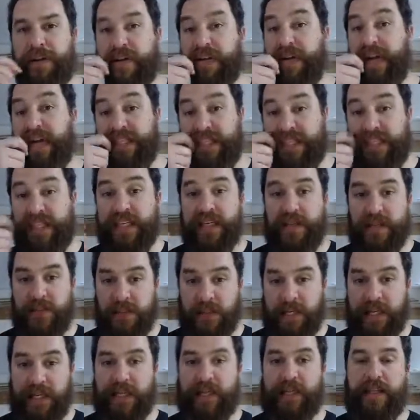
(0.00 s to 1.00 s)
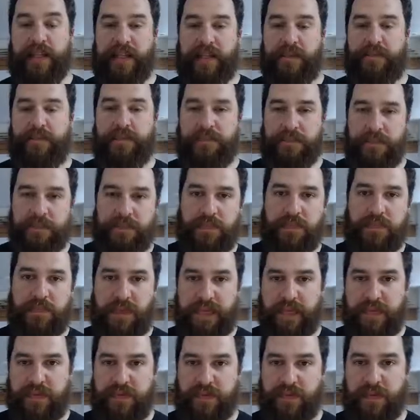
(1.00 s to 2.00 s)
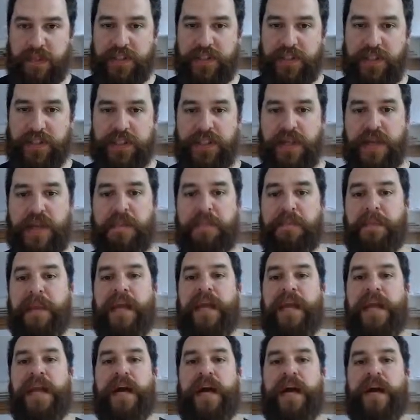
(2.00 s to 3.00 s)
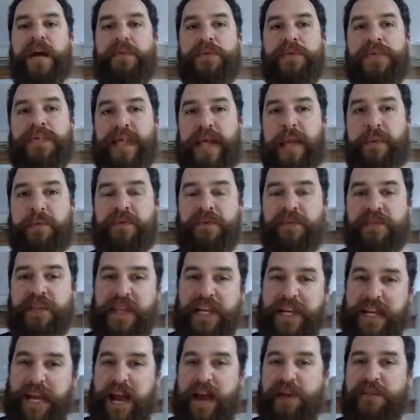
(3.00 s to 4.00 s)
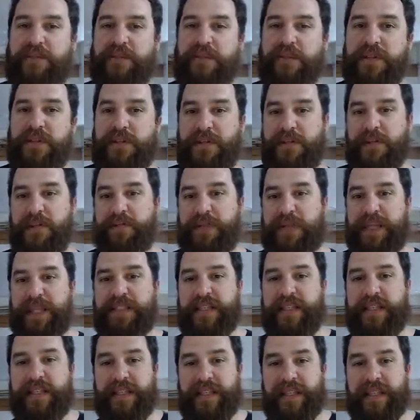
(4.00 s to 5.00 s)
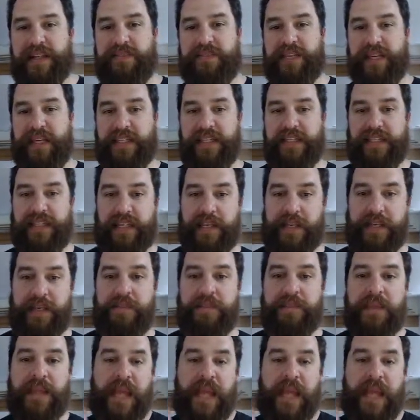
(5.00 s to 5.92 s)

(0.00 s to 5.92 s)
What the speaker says: The Nicene Creed, the Creed of Christians, was named for the council that took place in the city of Nicaea.